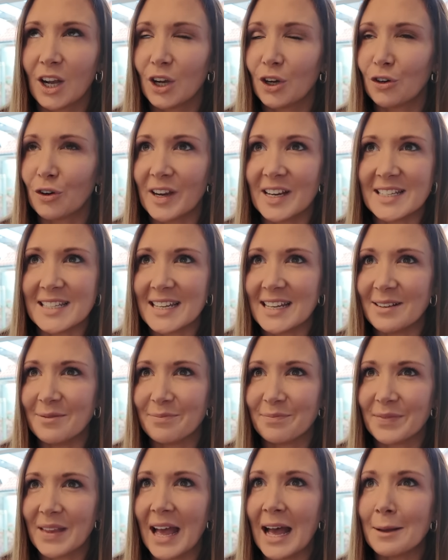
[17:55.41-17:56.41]
Crazy.
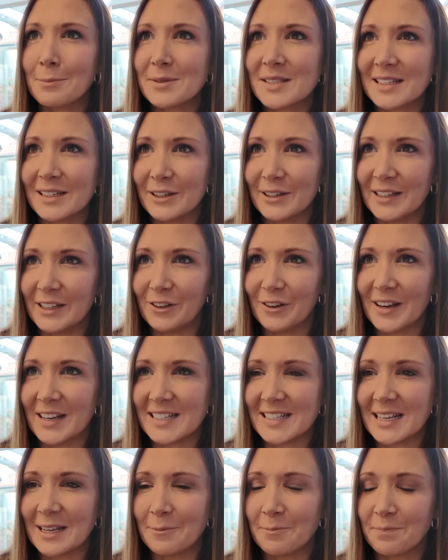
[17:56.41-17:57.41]
Absolutely
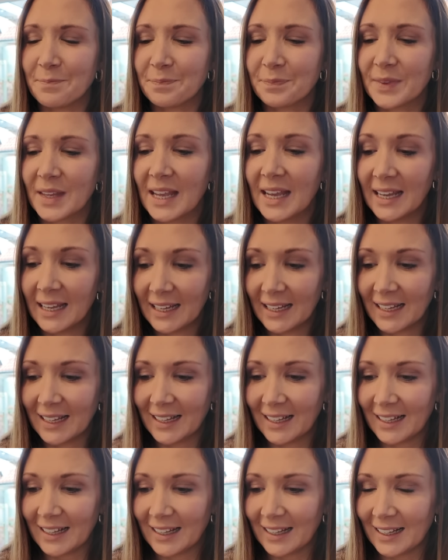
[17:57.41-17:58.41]
crazy.
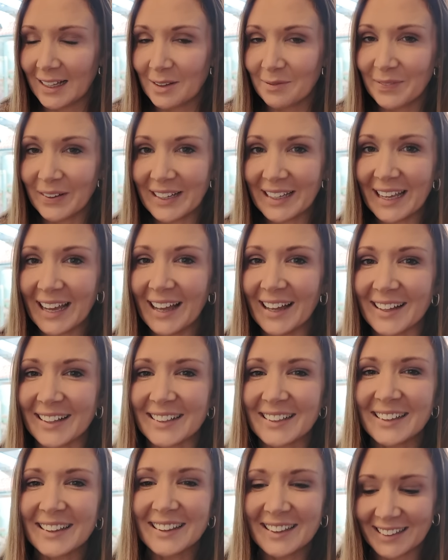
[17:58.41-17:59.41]
But yeah,
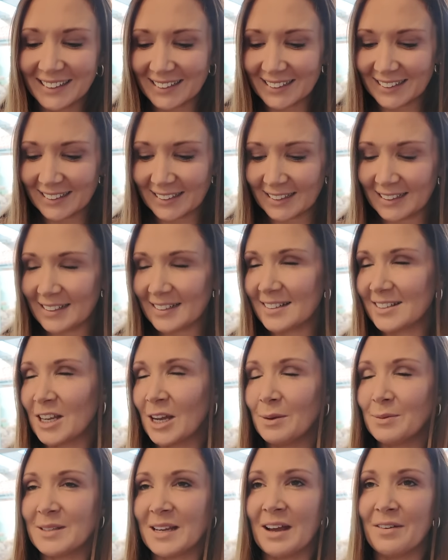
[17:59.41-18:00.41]

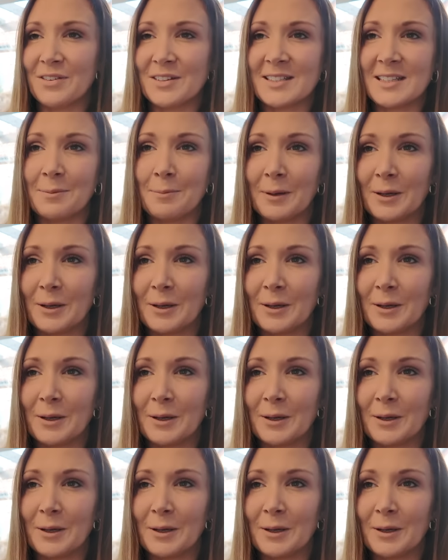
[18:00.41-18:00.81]
time to have a sip